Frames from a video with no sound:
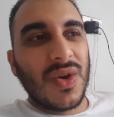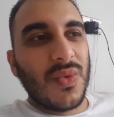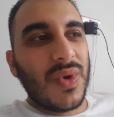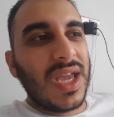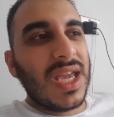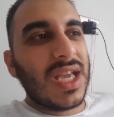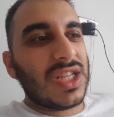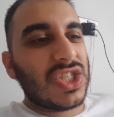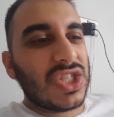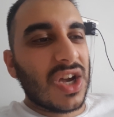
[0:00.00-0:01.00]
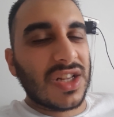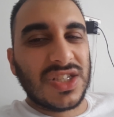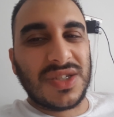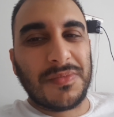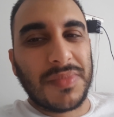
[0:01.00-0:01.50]
We
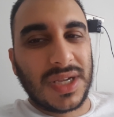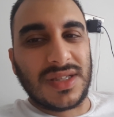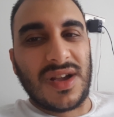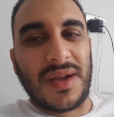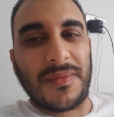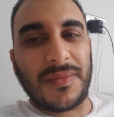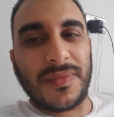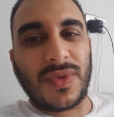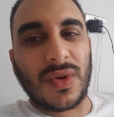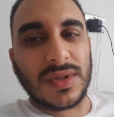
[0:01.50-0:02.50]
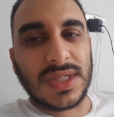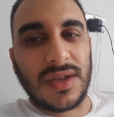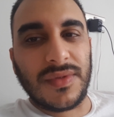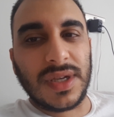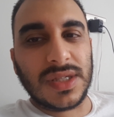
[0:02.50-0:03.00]
judge big time on
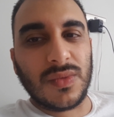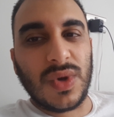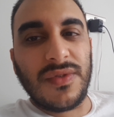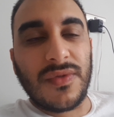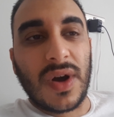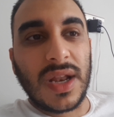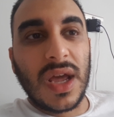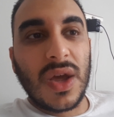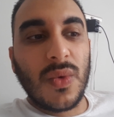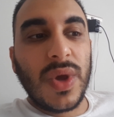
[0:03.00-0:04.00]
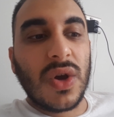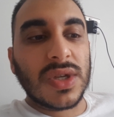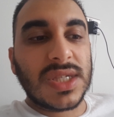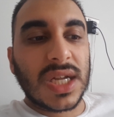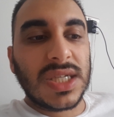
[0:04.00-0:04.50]
CVs. We find we
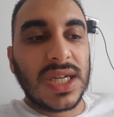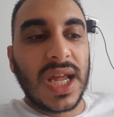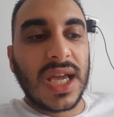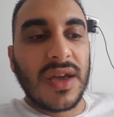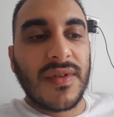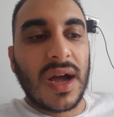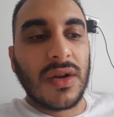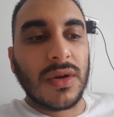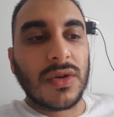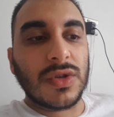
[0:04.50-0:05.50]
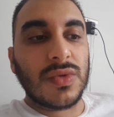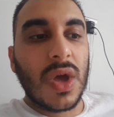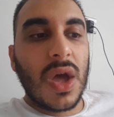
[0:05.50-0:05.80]
got such a negative outlook because